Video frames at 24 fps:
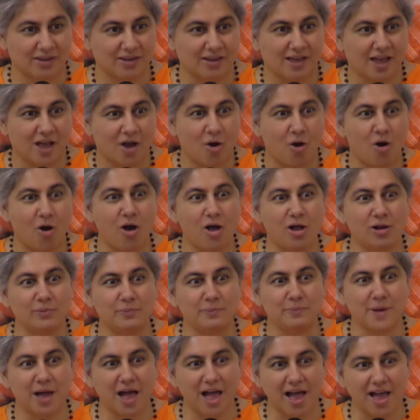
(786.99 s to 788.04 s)
All
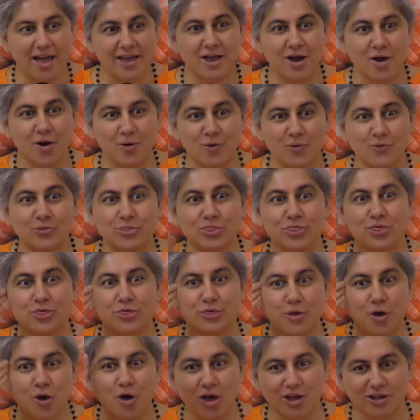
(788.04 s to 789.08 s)
my own
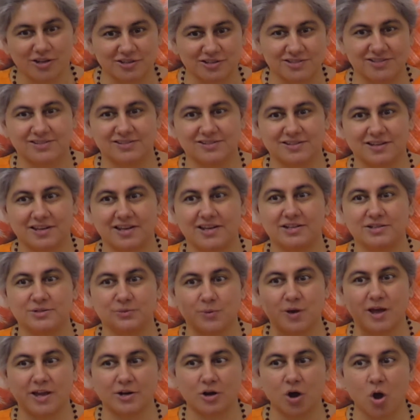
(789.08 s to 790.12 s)
thoughts is
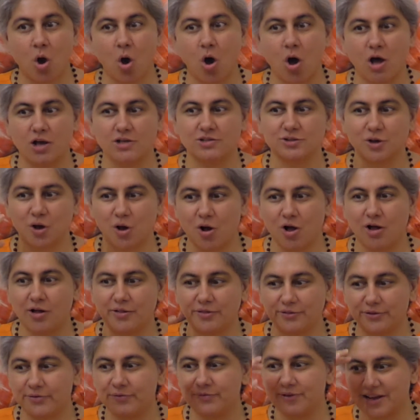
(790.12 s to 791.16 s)
what cause all
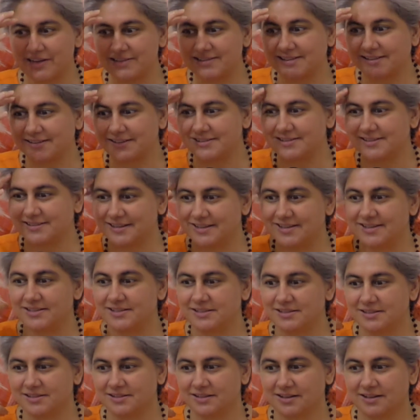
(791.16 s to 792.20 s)
the
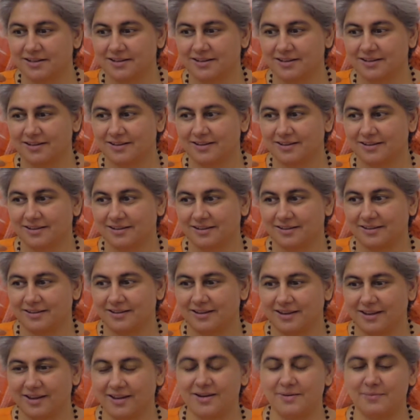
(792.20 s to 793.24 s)
restlessness
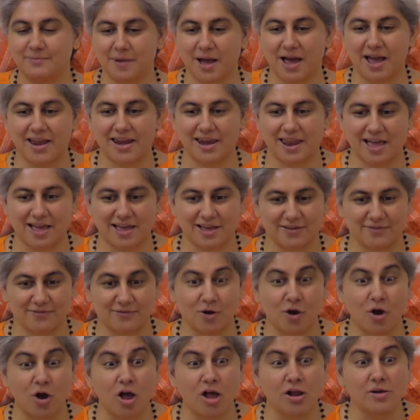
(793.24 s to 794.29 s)
in my life.
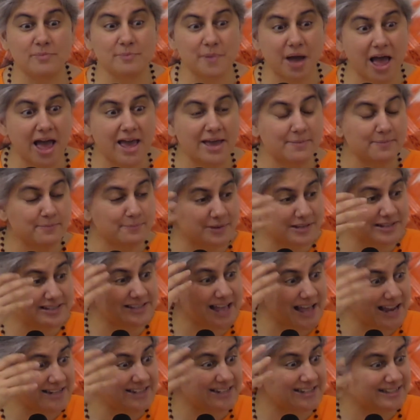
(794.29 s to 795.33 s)
All my
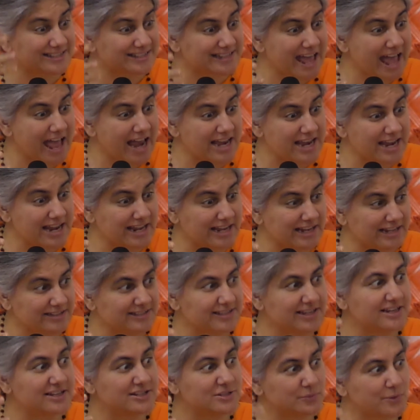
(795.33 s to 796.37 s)
misunderstandings
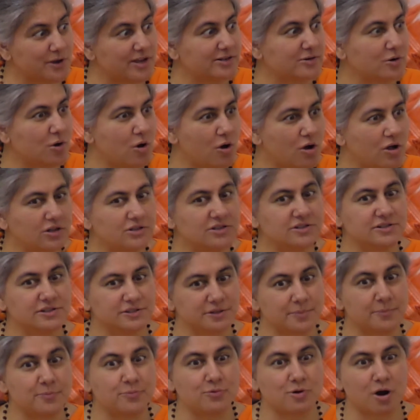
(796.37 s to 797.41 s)
is what causes
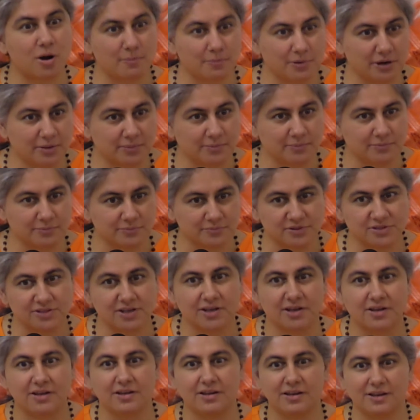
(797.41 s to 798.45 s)
the problems
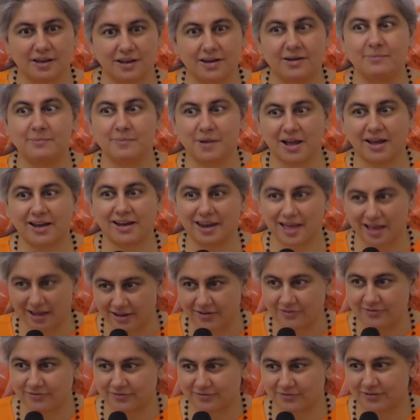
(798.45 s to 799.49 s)
in my
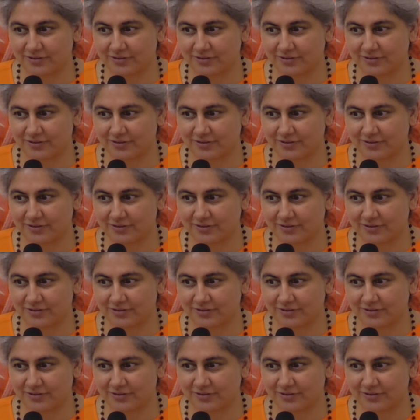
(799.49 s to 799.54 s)
life.